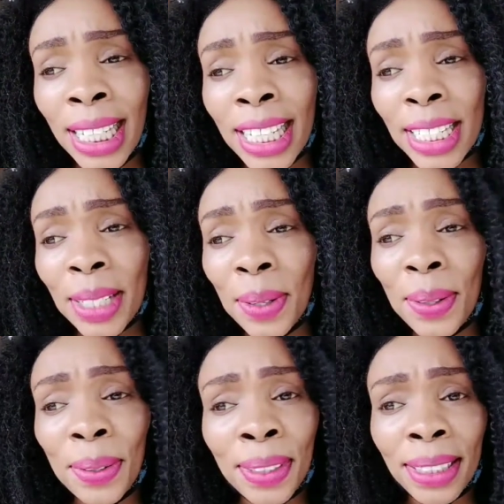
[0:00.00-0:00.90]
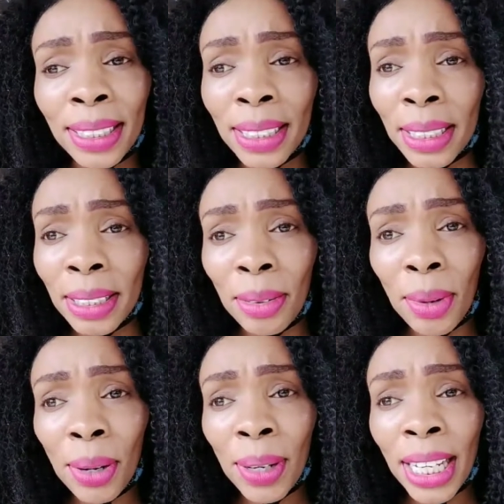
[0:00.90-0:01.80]
So while
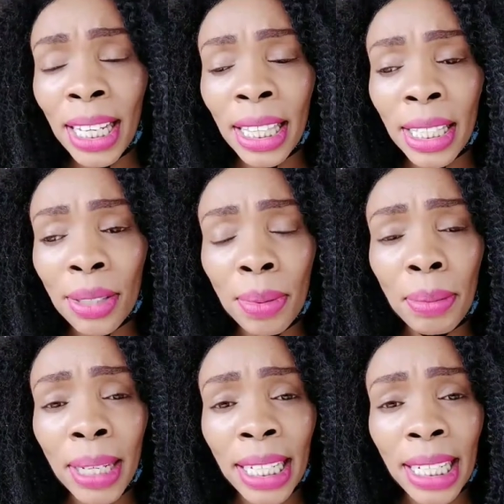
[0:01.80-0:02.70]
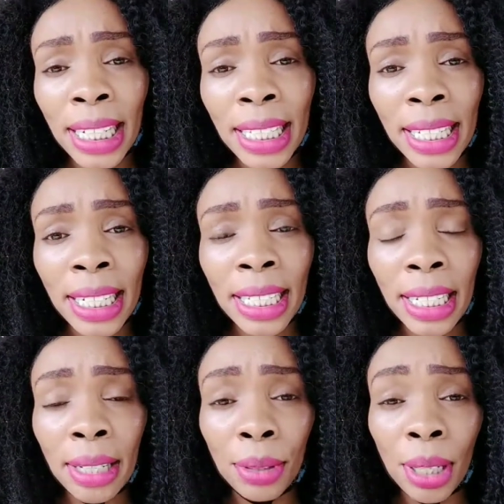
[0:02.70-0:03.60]
working in the supermarket, I decided that
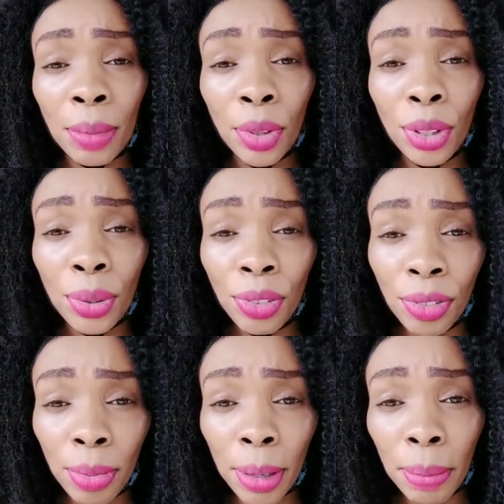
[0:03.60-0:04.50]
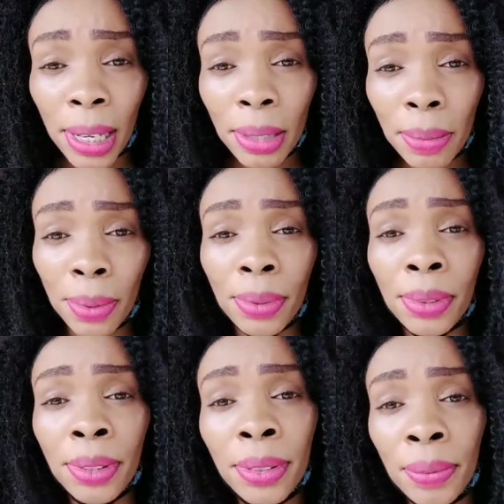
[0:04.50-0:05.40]
I'm going to look for my passport,
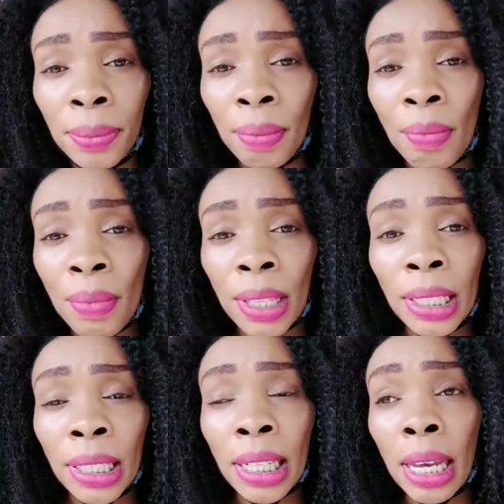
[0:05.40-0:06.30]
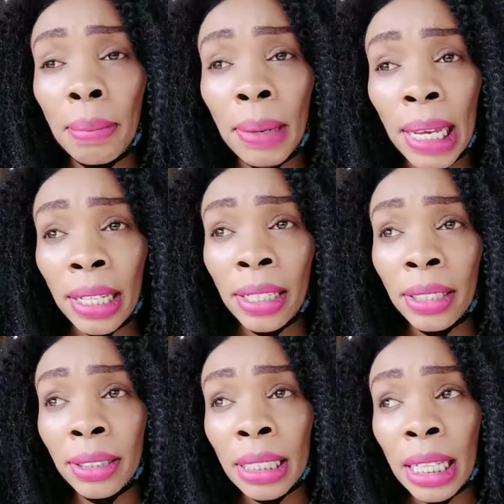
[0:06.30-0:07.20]
and I applied.
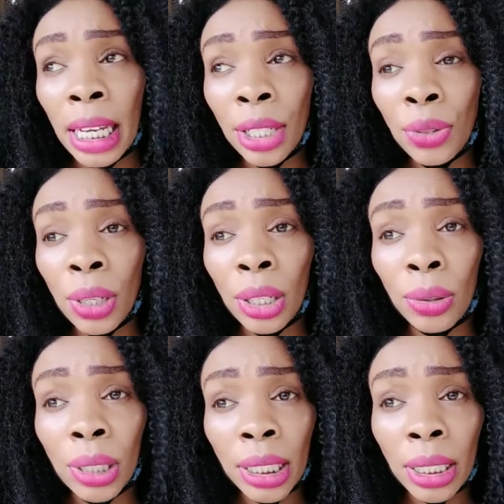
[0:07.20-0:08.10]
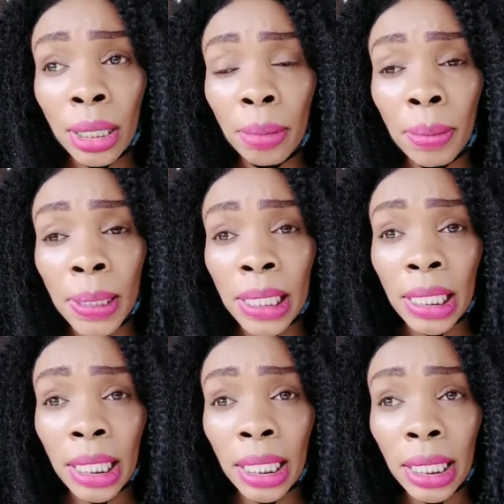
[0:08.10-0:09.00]
I actually collected the papers that I
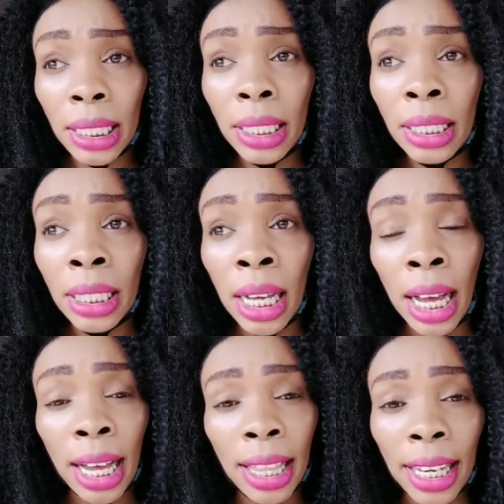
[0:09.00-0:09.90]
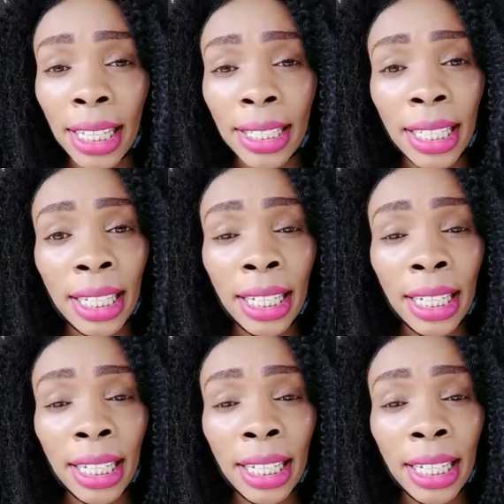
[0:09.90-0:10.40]
had, and the next thing